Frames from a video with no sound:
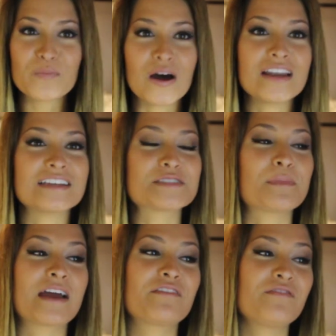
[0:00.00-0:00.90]
But it's
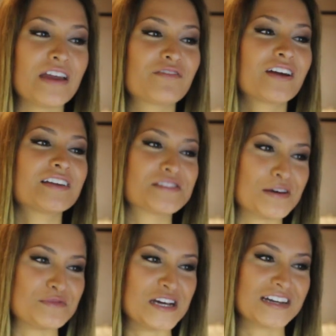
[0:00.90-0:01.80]
my favorite
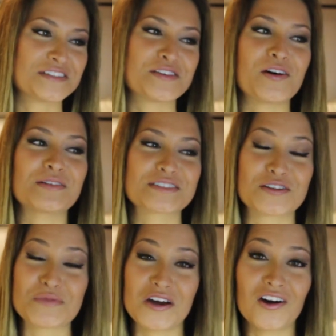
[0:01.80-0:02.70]
subject, so it's
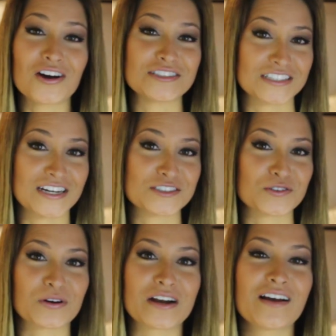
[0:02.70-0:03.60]
gonna be hard to cut
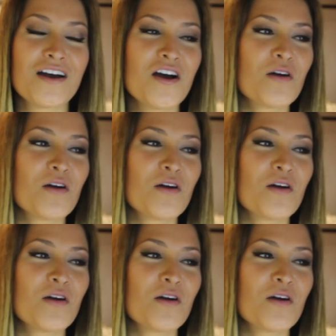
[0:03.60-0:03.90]
short.